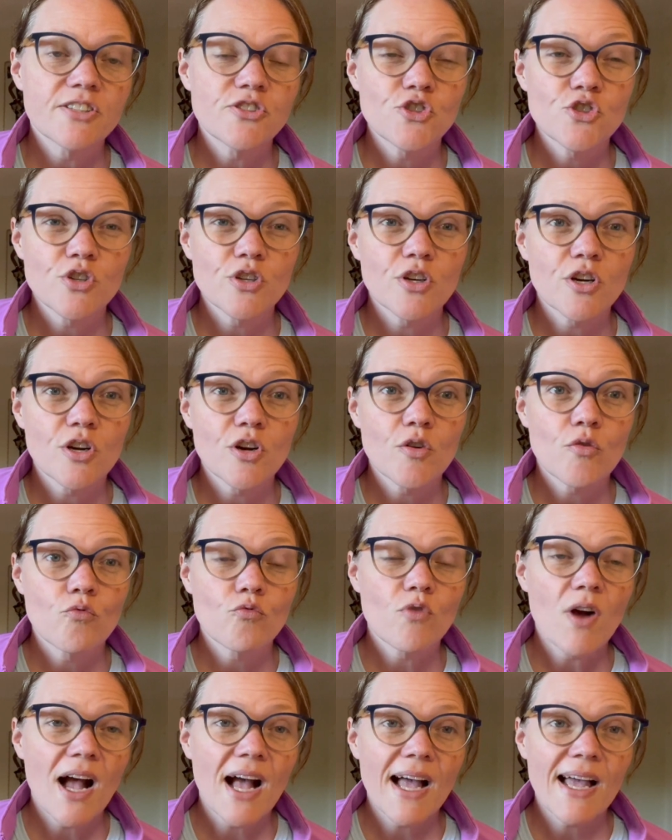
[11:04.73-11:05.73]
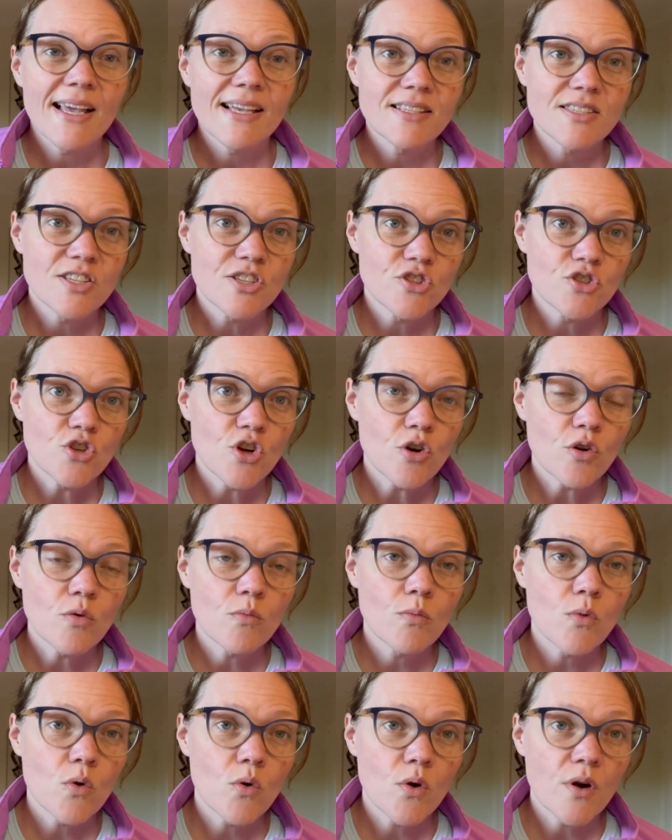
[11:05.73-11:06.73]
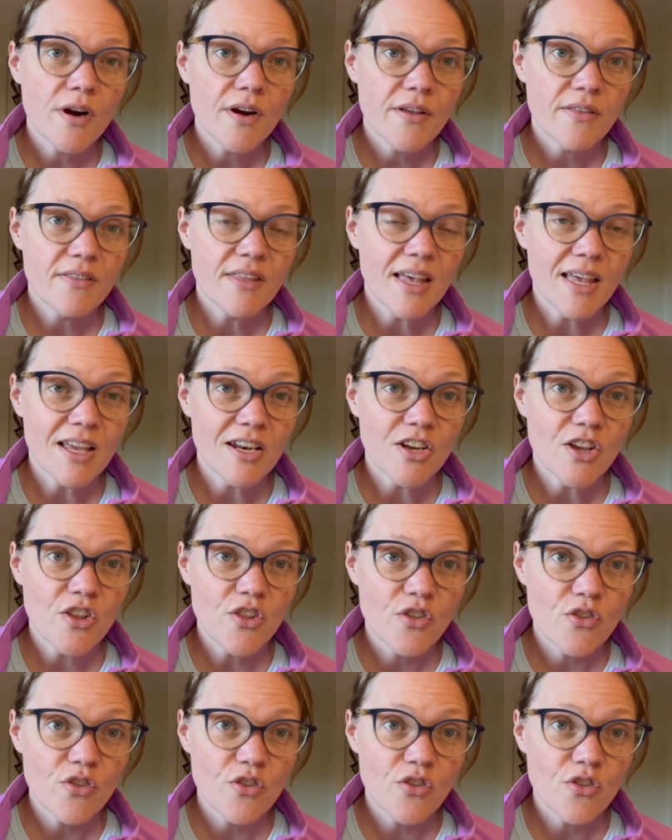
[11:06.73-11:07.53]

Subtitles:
sugar rise no more than